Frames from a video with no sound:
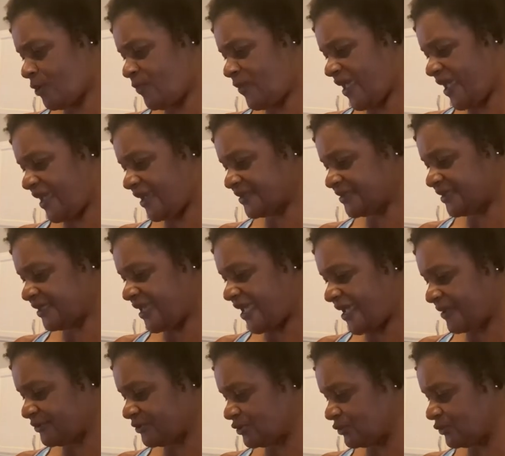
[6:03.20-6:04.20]
packs
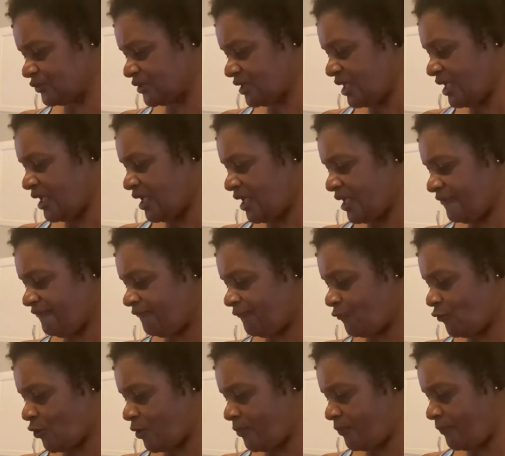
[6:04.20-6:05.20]
capsules,
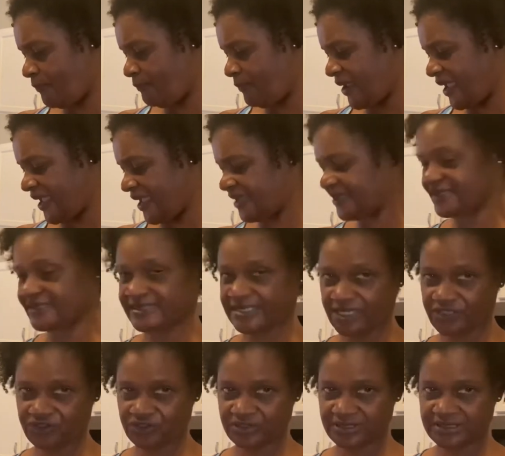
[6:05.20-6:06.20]
four bag
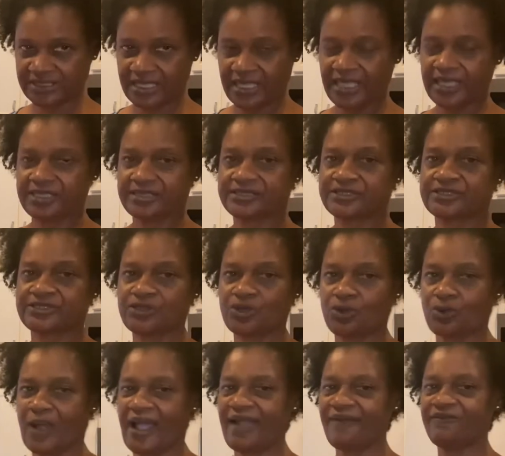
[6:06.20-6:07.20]
sections.
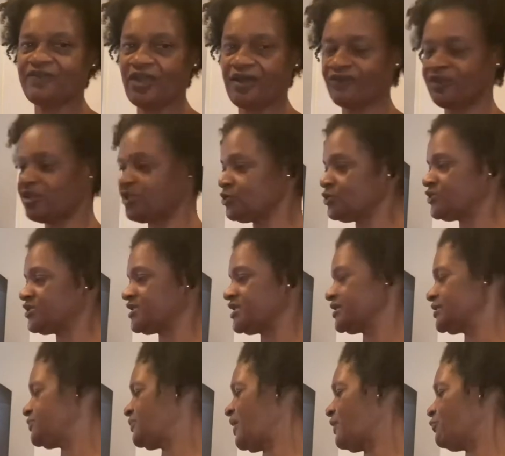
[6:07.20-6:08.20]
So I've never used this,
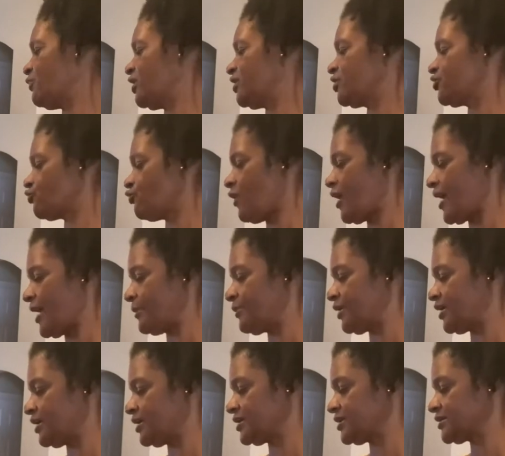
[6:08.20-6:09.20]
but I want to try it
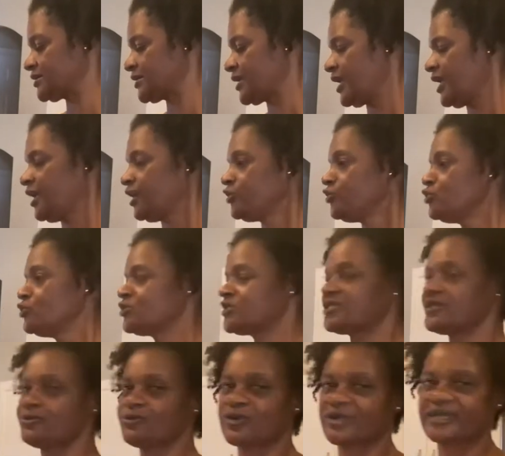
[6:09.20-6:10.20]
because
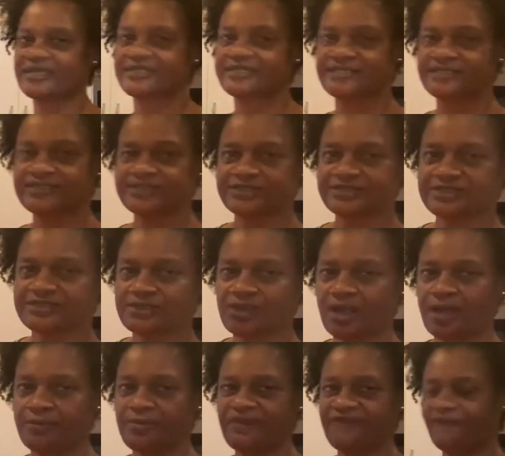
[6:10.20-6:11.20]
usually when I
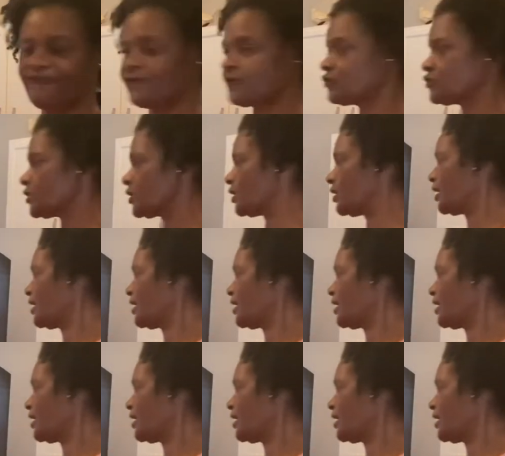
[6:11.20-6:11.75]
saw it before